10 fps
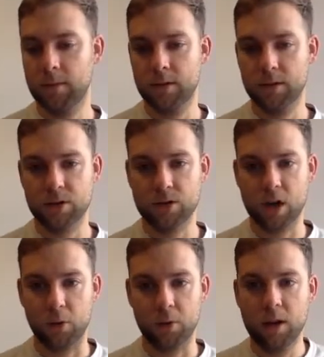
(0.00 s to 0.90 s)

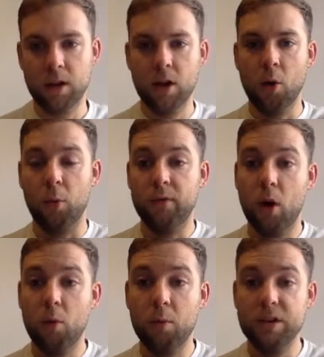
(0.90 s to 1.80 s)
So, we've
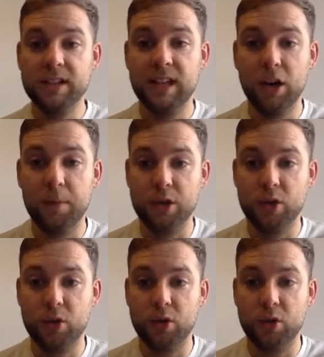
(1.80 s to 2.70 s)
got one which is a little bit
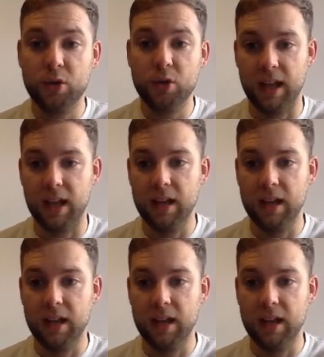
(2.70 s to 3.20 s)
trickier here.